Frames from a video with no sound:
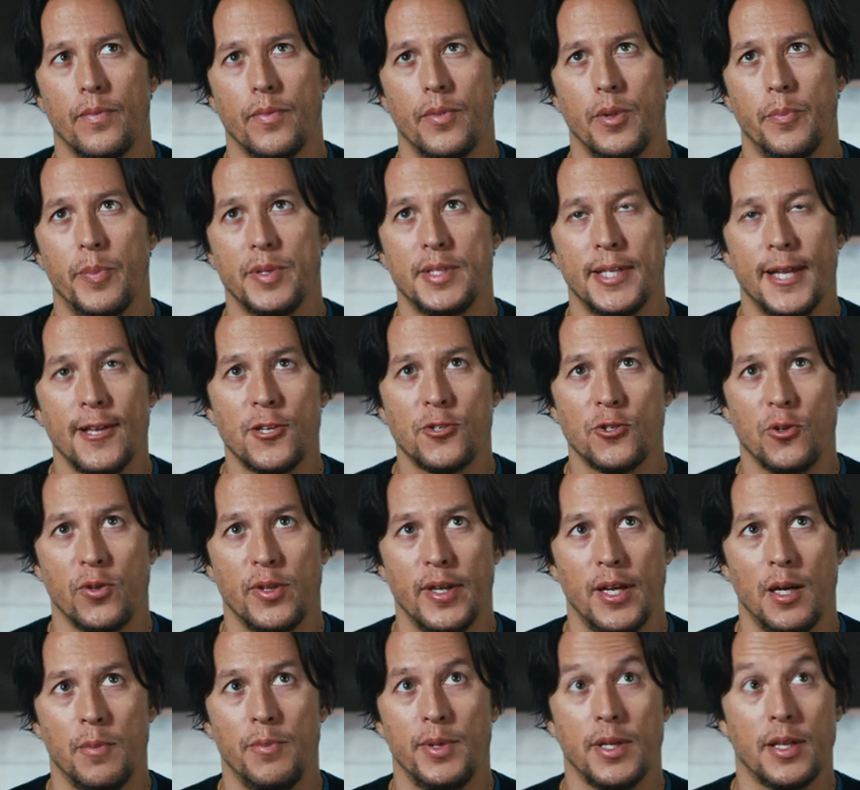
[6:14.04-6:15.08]
potential
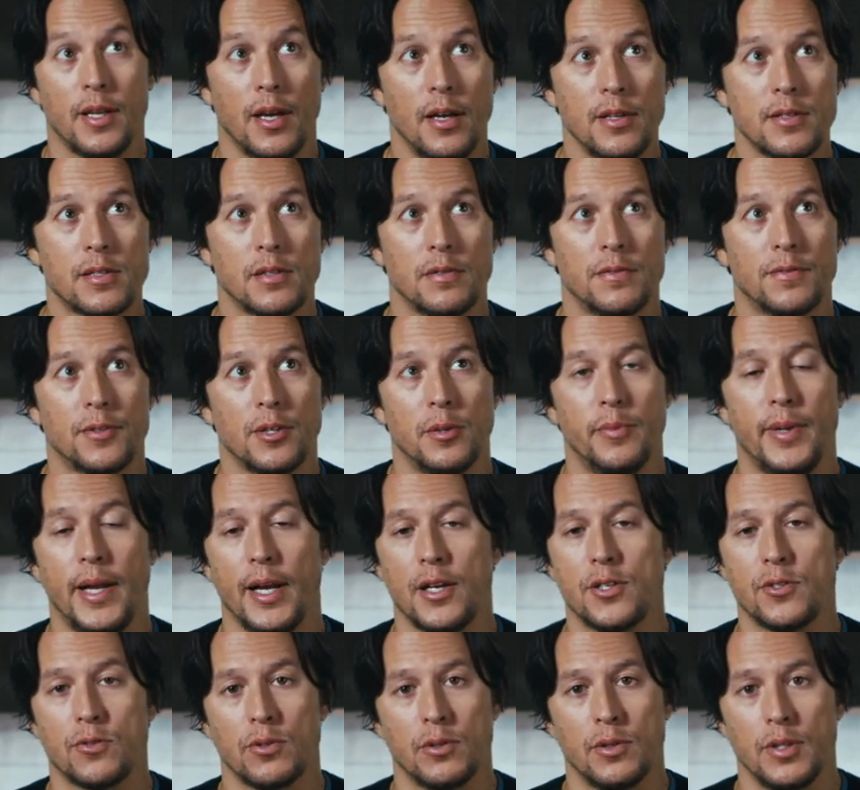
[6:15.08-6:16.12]
there, because of her
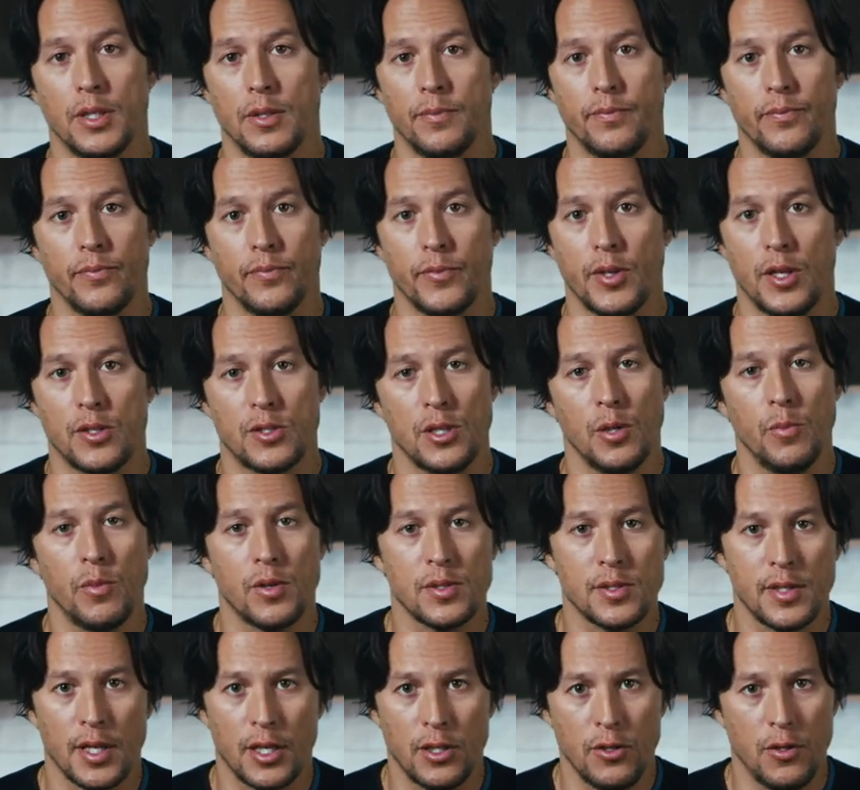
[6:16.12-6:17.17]
backstory, it's
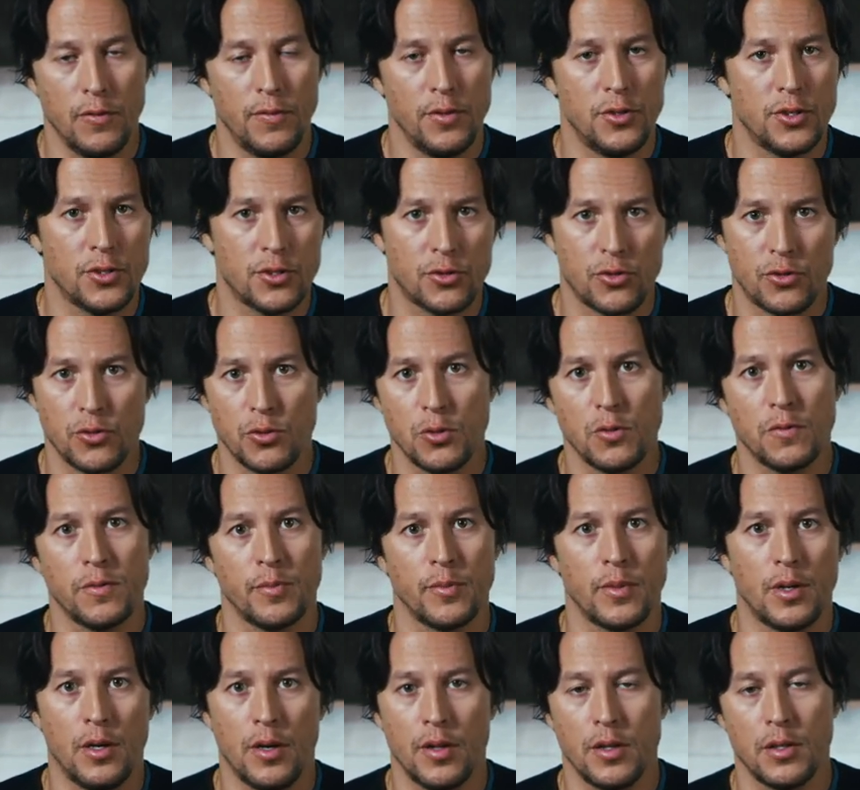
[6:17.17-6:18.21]
almost like if you just drew
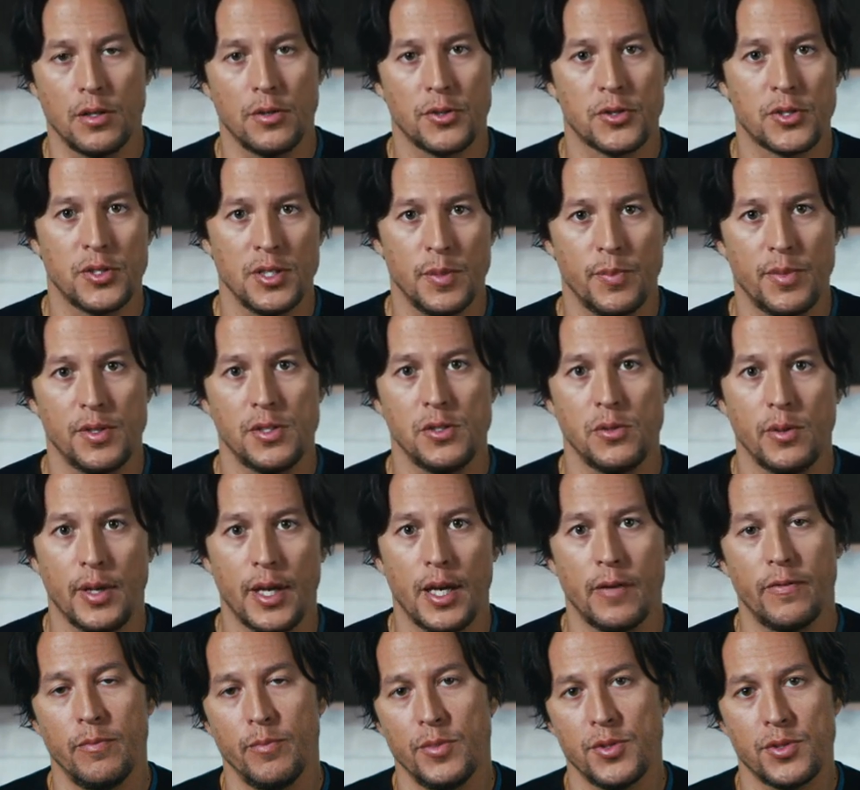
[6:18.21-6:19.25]
from all the little snippets you
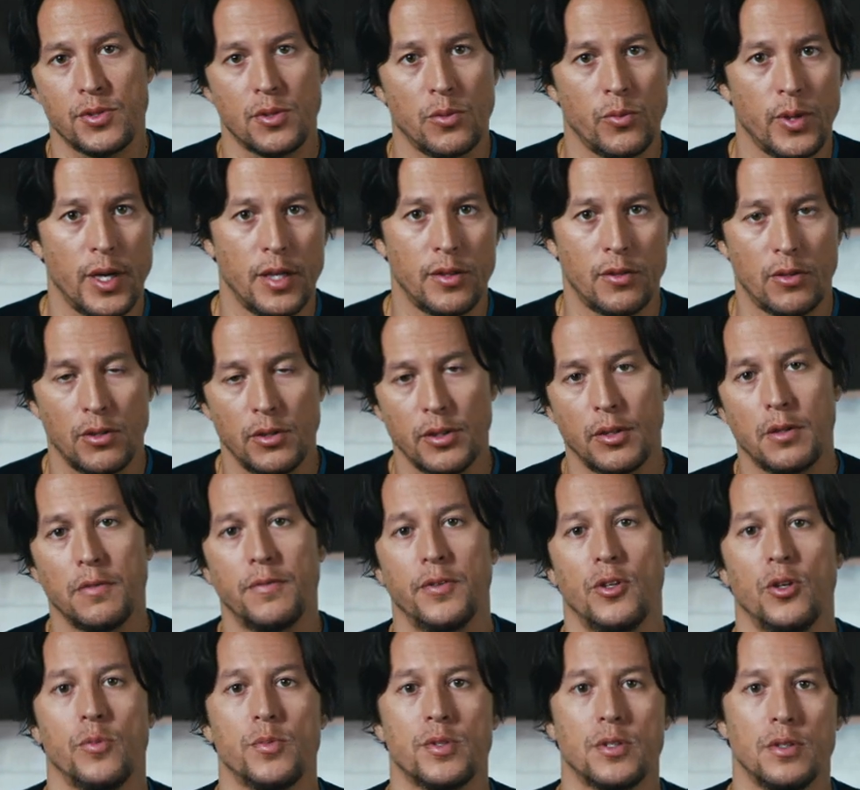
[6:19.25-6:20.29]
had from Mr. White in the earlier
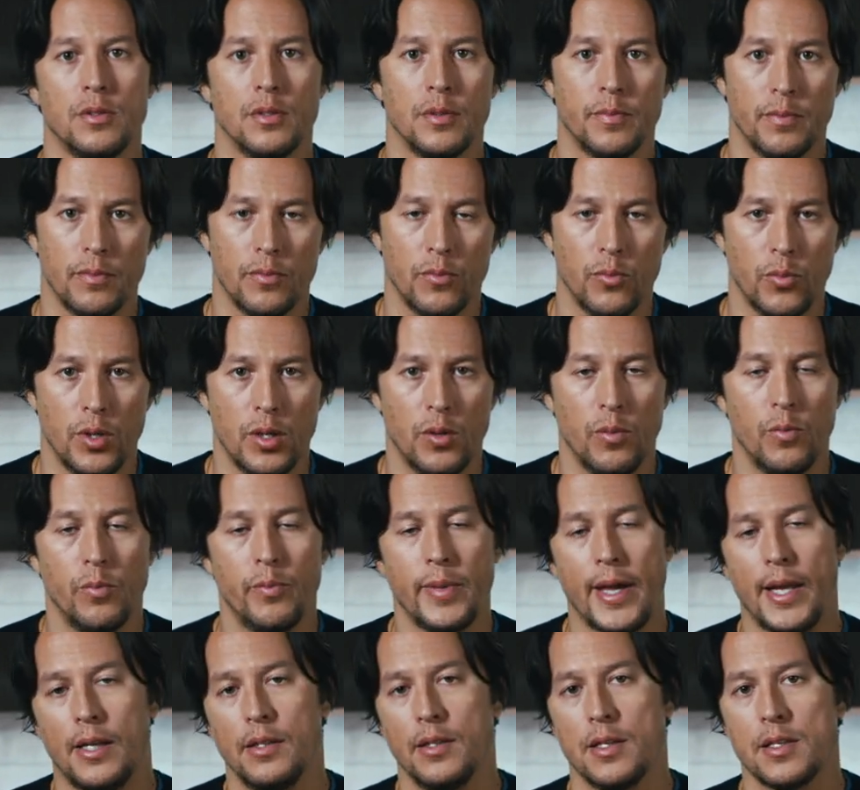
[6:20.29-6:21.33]
films to what
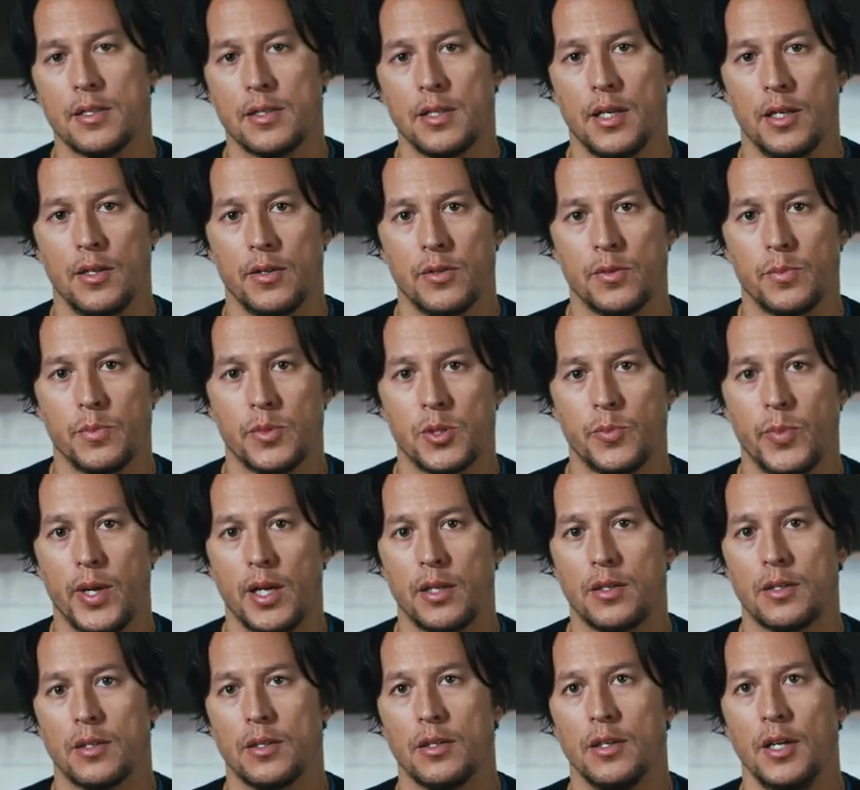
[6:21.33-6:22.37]
Madeline said in
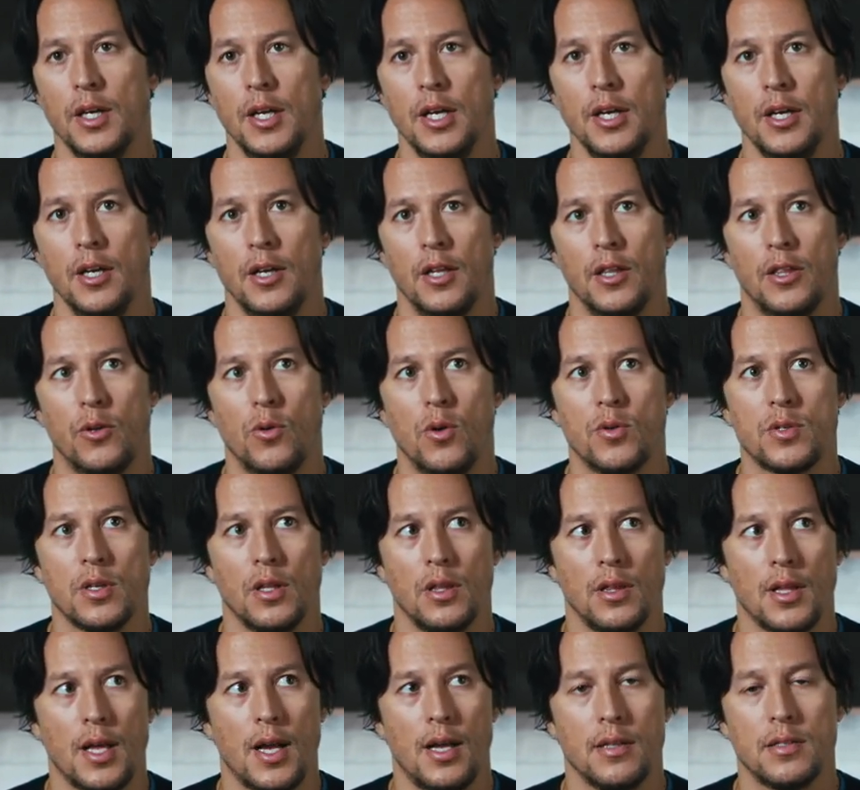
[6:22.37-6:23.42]
Spectre, there was a
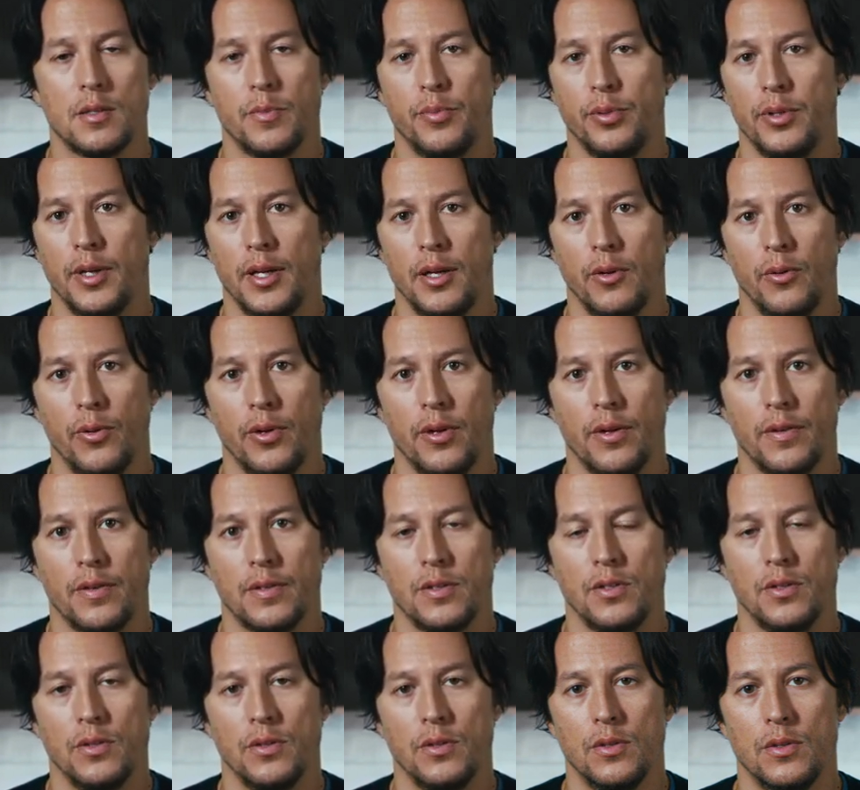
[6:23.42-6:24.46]
lot to play with
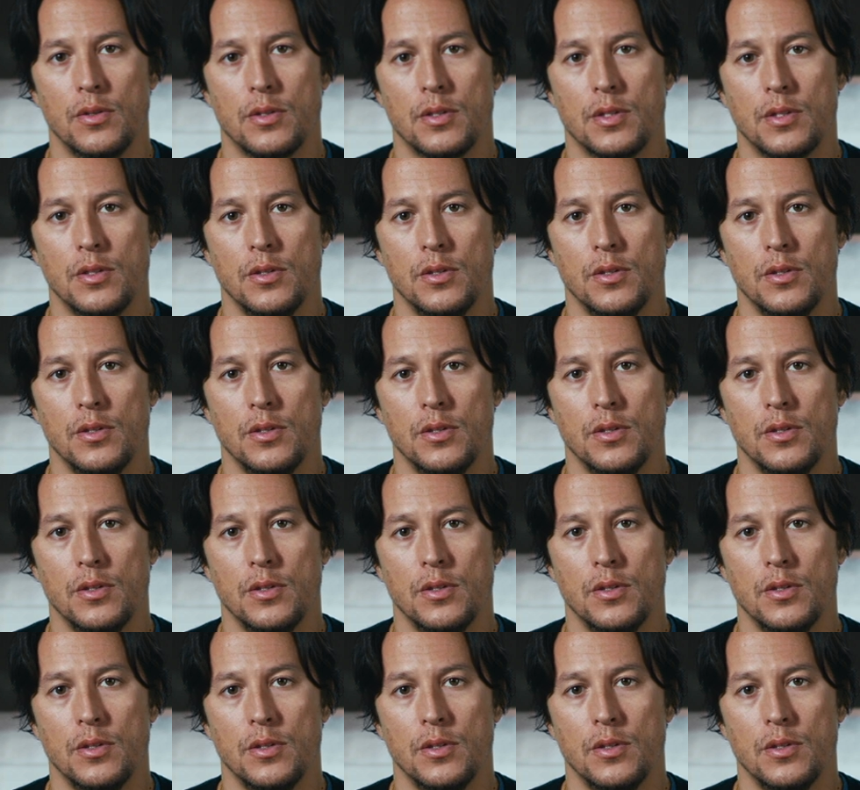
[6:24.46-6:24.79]
to